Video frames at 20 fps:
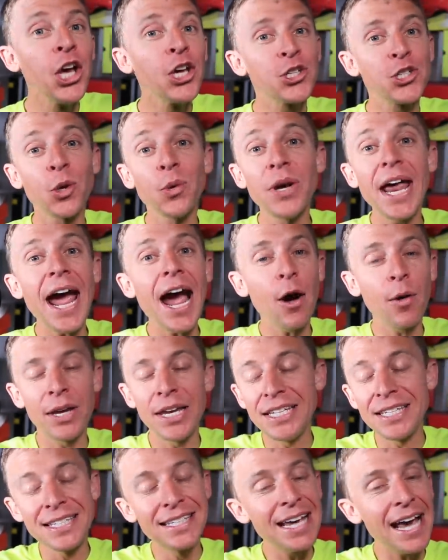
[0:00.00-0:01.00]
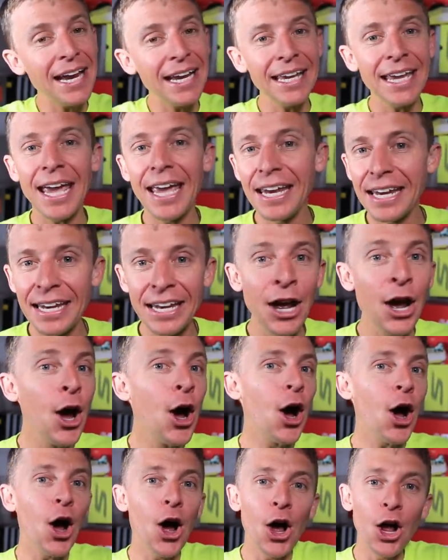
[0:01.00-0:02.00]
So now he's dedicated
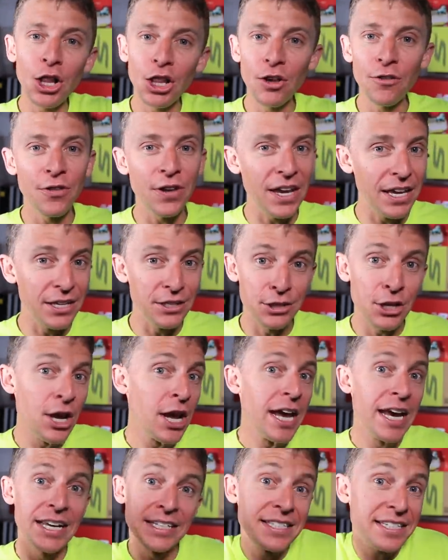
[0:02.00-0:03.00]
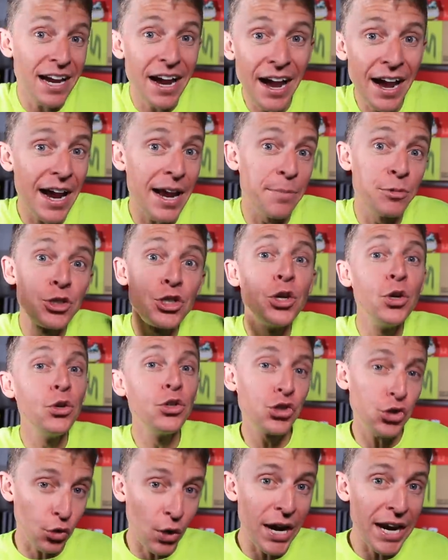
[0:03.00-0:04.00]
all of his time to
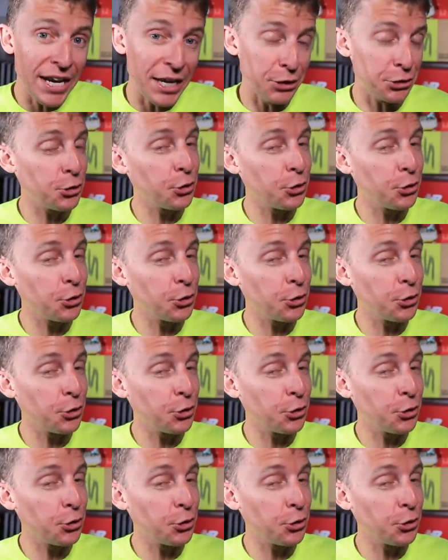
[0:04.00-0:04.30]
training.